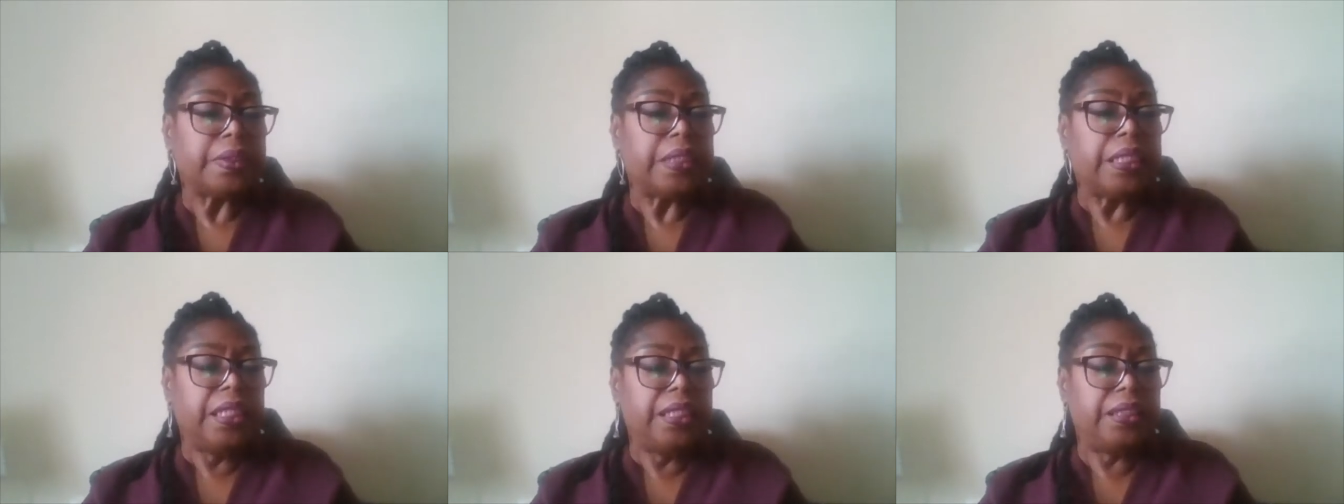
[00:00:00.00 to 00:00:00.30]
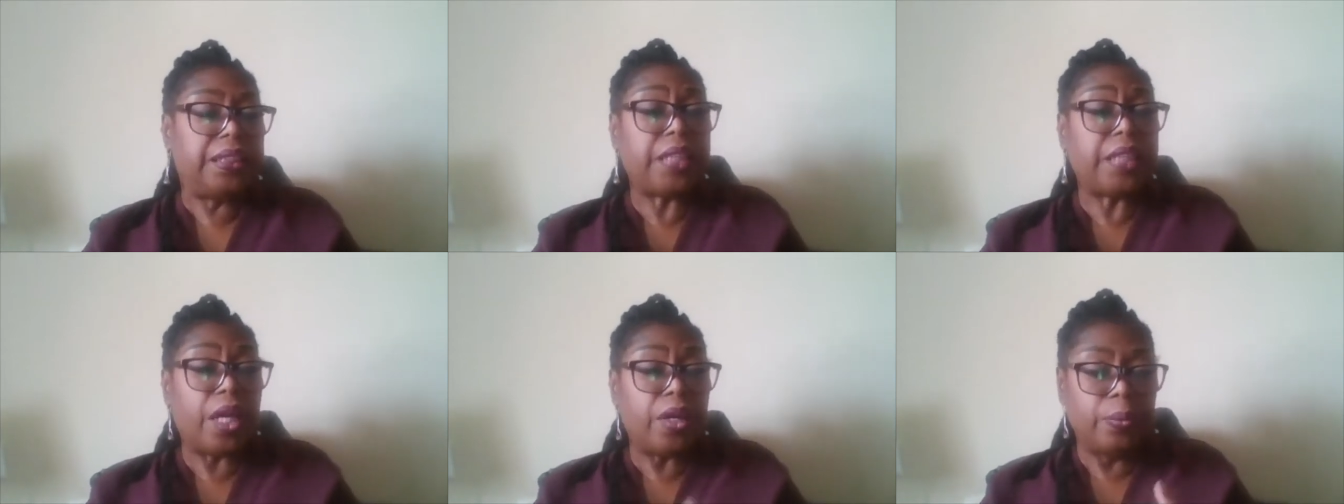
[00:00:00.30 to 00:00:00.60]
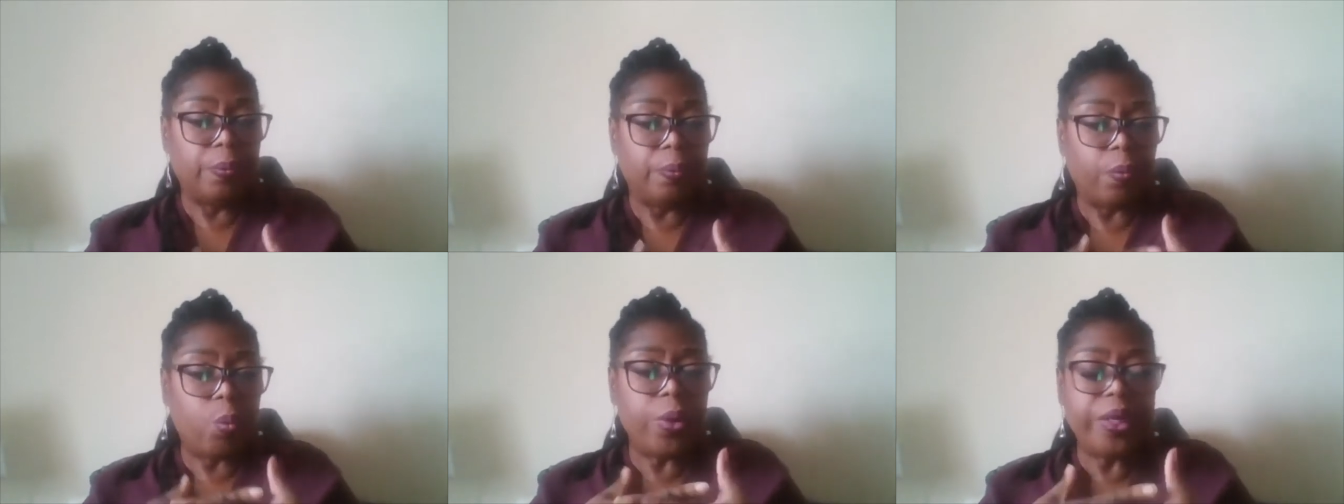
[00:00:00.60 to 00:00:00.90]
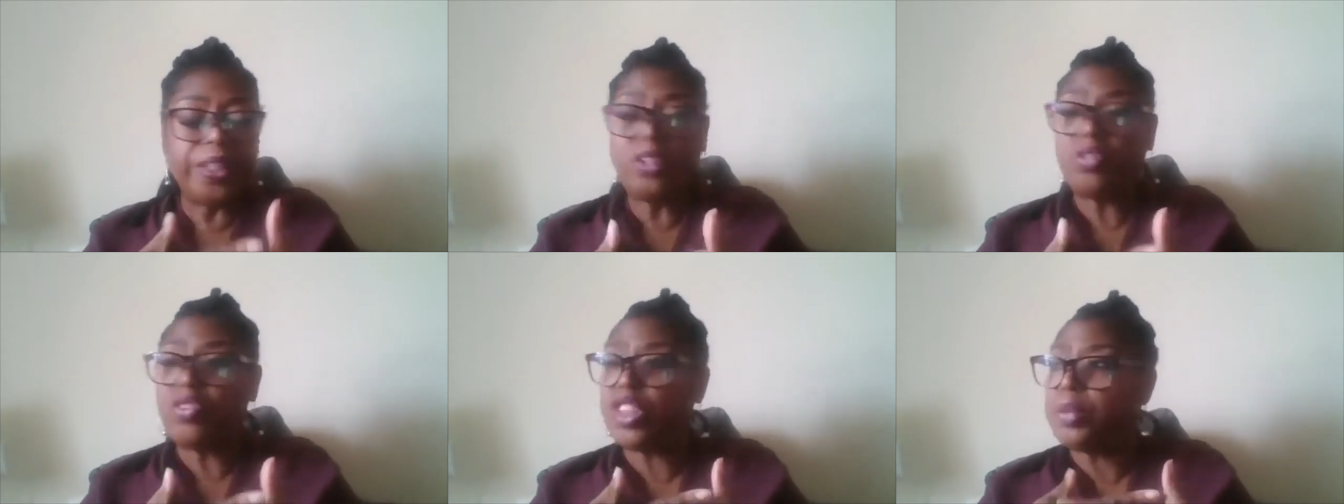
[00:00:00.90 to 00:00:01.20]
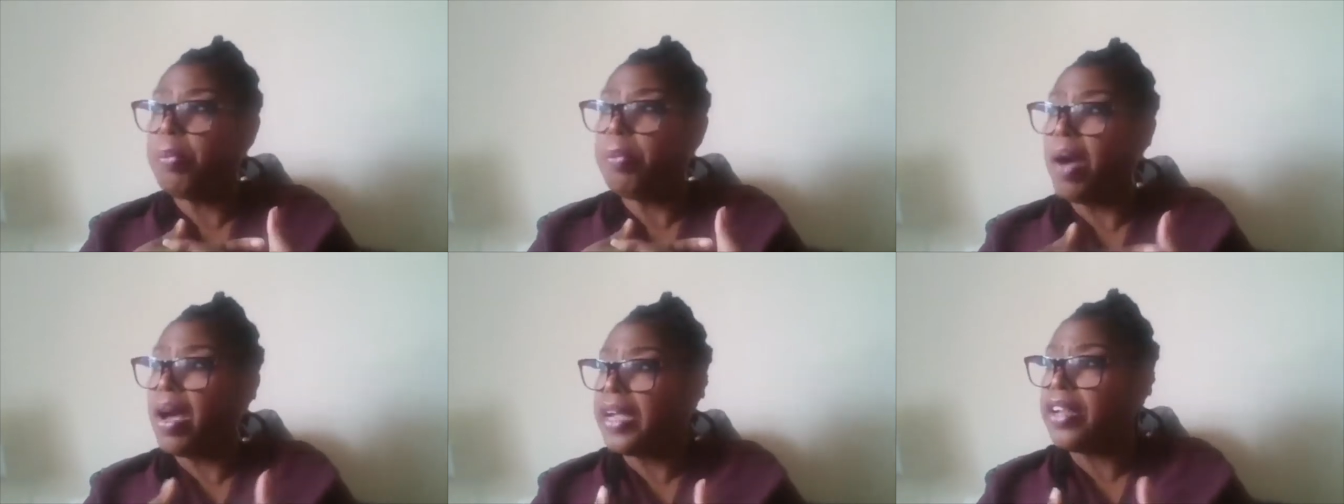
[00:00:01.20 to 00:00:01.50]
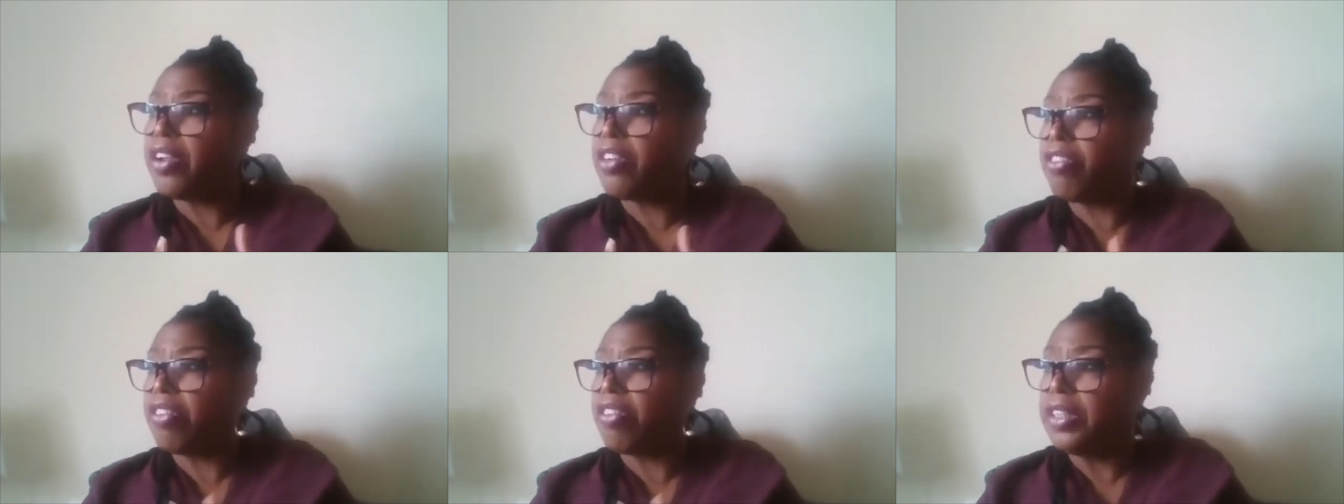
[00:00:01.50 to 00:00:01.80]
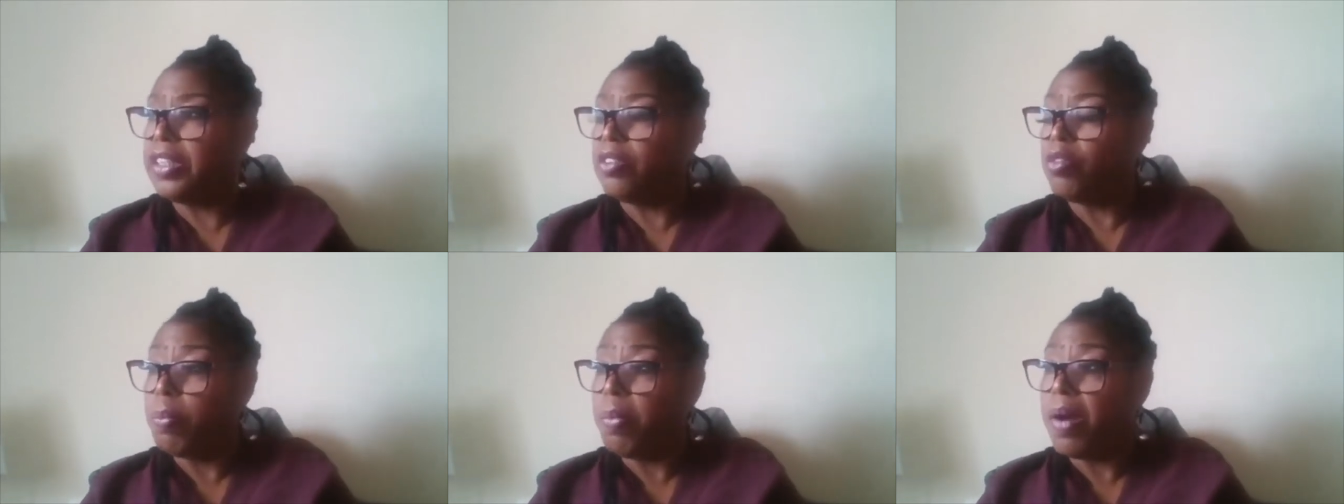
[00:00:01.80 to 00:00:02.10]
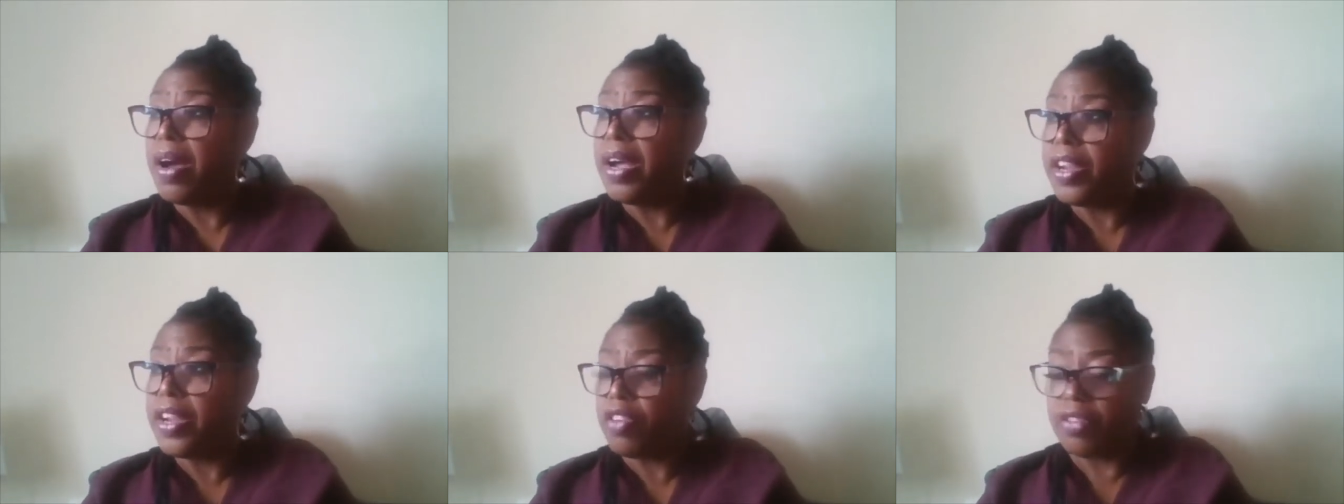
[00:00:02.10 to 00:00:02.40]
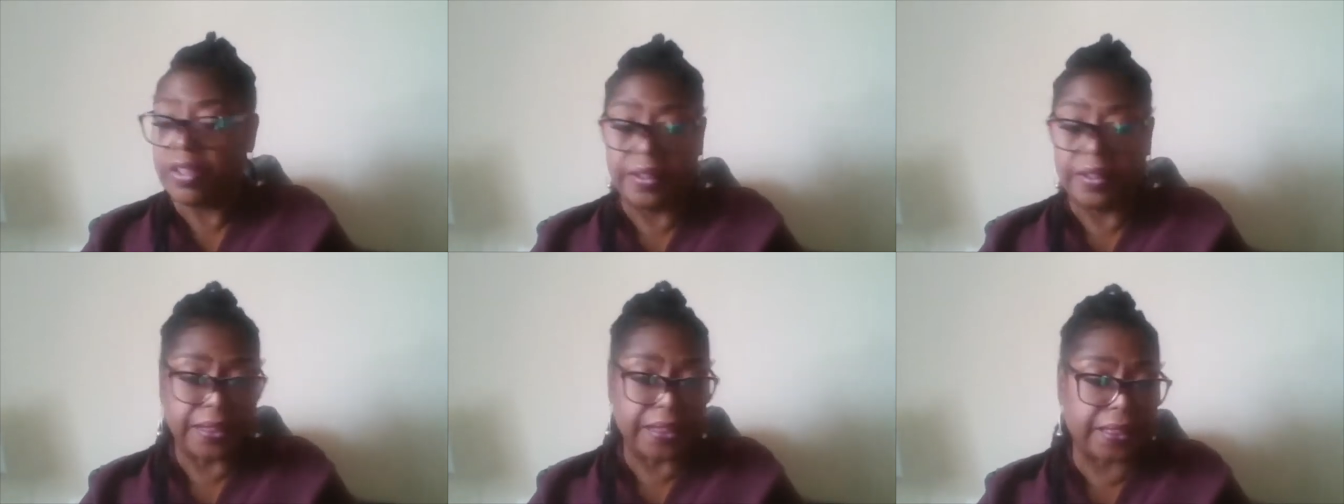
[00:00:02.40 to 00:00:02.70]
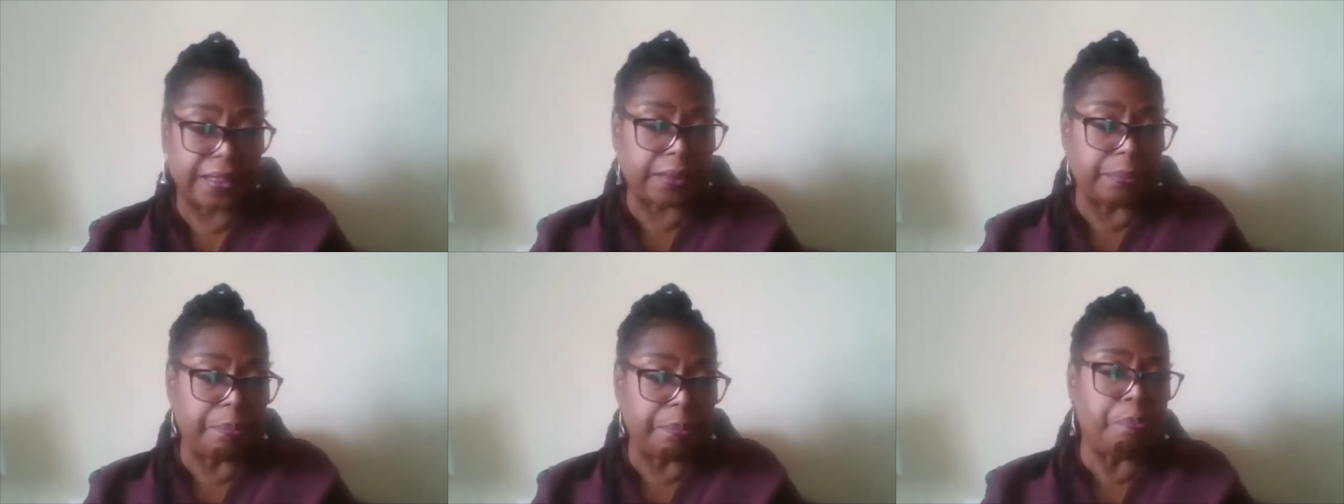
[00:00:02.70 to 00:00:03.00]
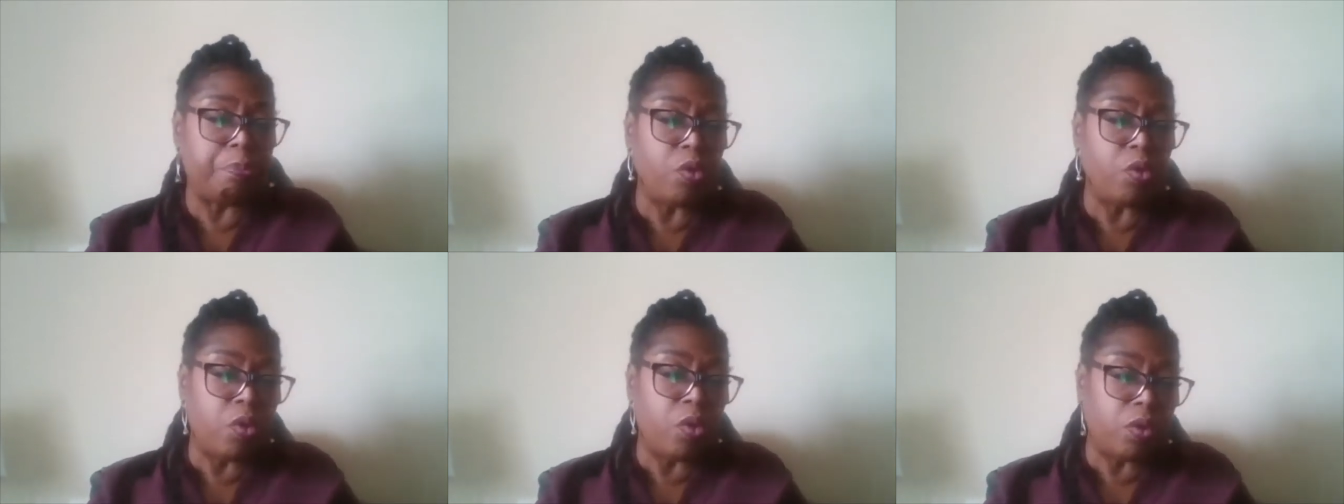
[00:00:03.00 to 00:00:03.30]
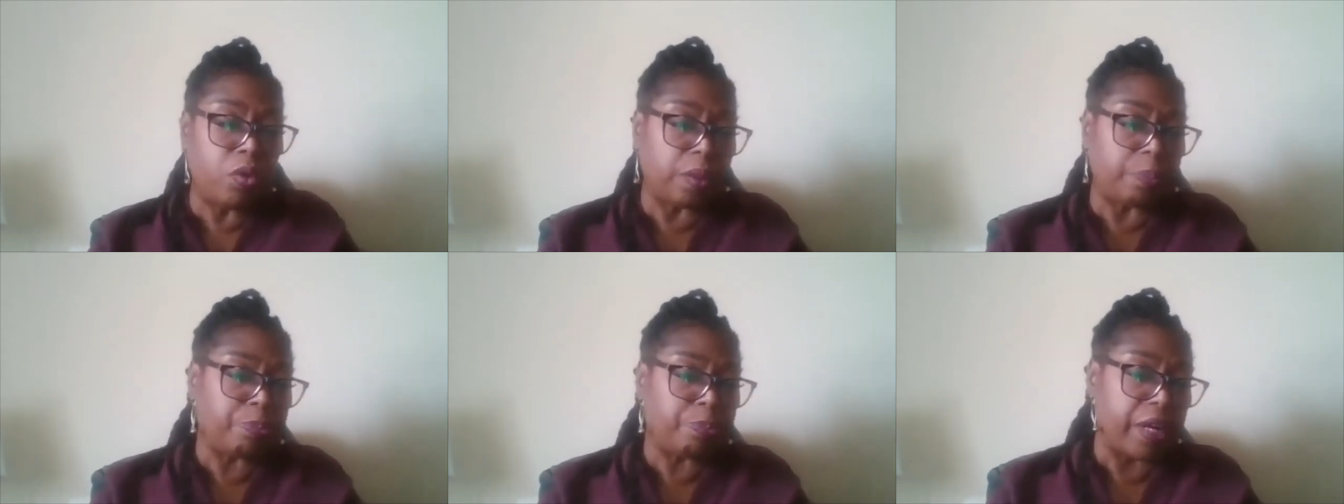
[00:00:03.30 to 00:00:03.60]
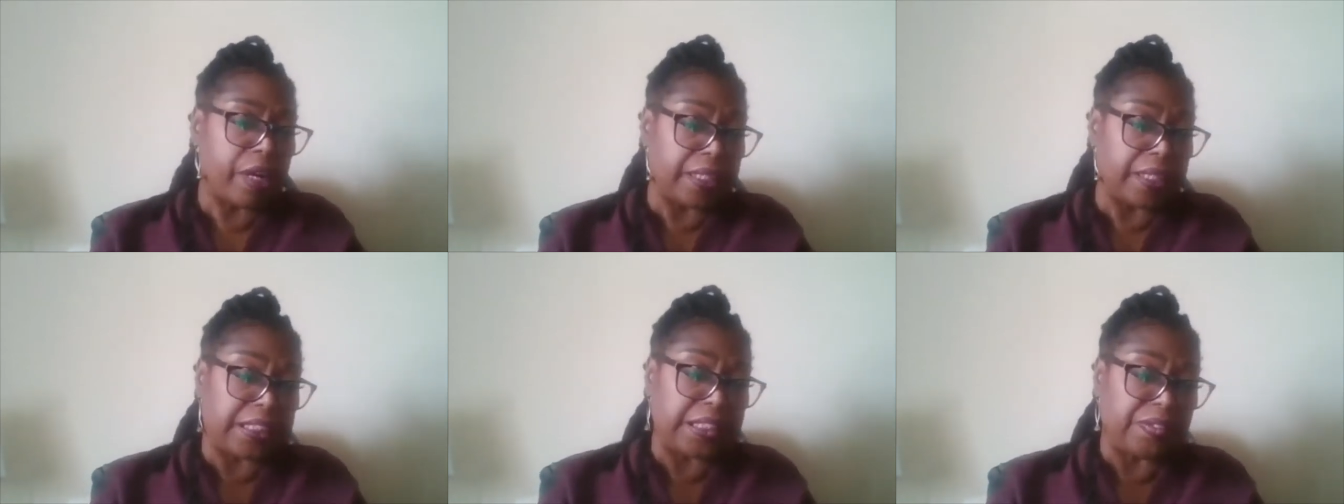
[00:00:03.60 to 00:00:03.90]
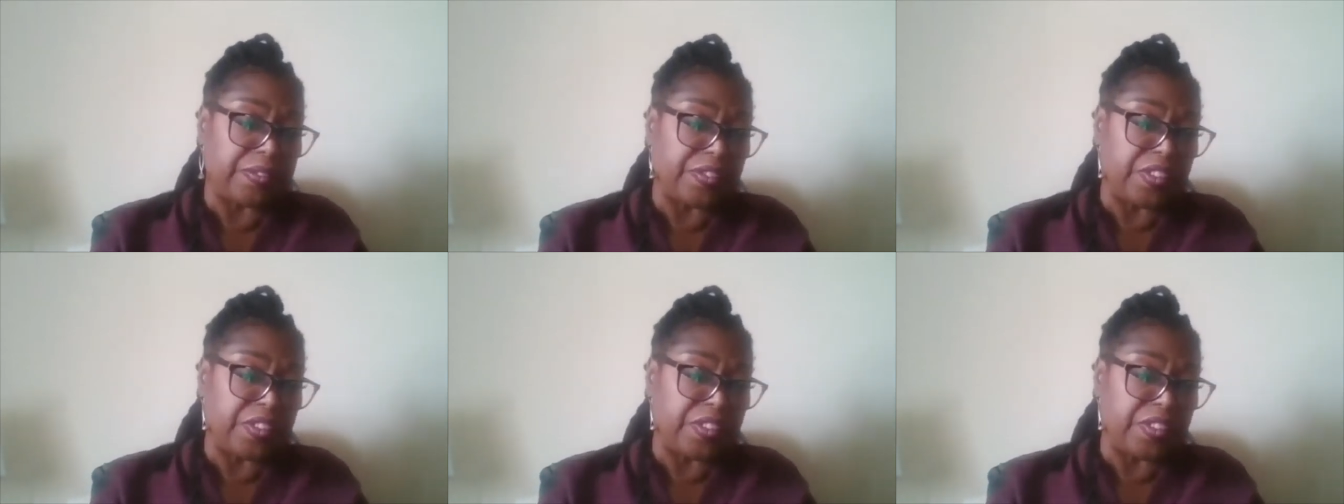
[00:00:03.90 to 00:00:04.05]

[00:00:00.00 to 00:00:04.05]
So, Windrush migrant, migrants brought the practice of the